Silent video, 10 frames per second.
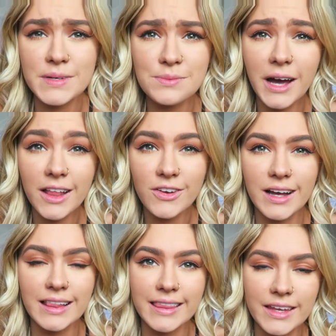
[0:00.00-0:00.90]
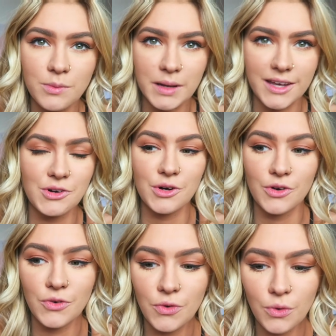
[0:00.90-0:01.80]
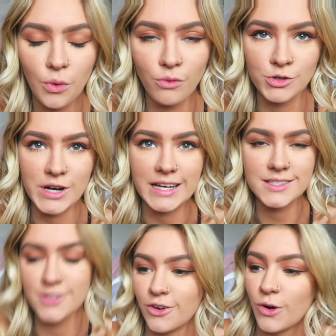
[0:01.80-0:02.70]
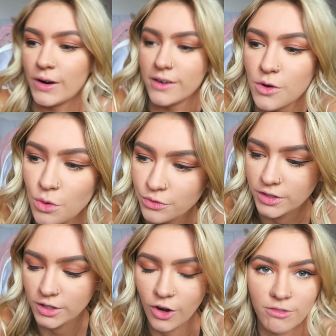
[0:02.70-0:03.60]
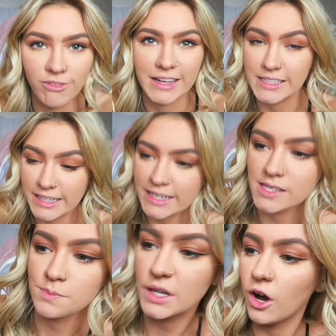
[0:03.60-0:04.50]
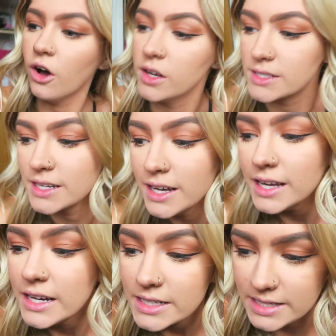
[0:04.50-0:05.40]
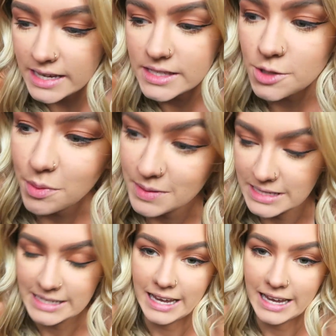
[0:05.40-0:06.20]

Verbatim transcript: The reason why I look a little bit overdressed or over gotten ready is because today's a super busy